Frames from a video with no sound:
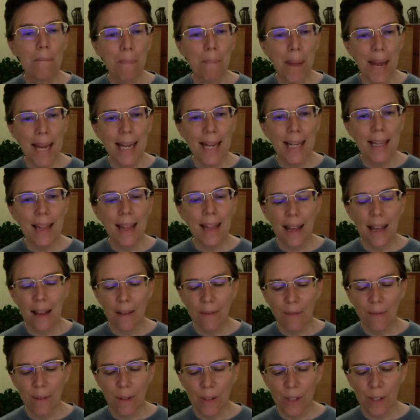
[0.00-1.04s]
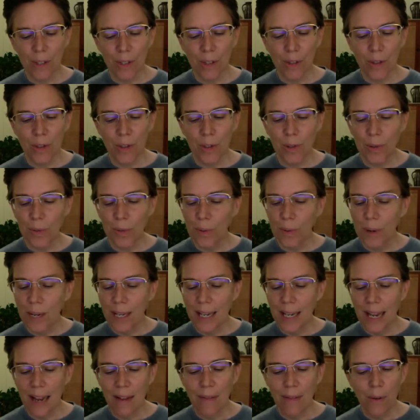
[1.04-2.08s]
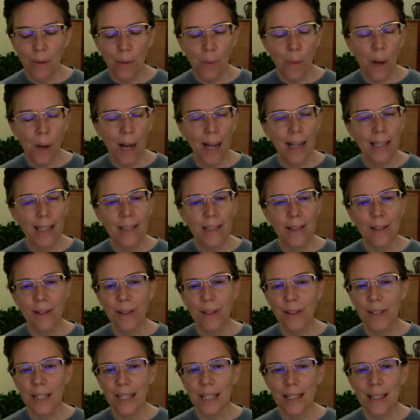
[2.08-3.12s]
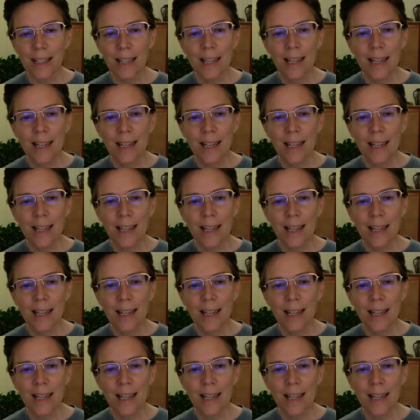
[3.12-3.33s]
make the effort to do whatever wise learning